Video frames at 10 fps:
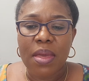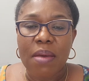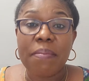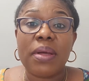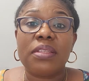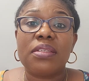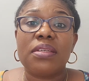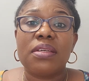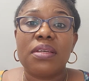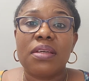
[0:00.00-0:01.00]
But
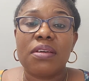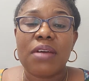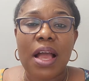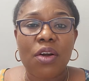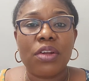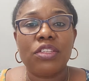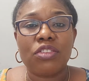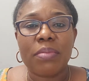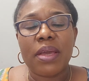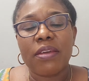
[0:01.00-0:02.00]
according
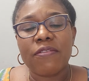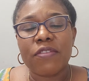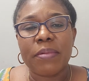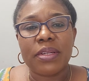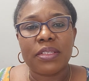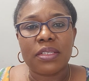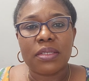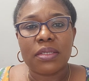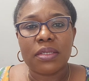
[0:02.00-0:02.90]
to my informant,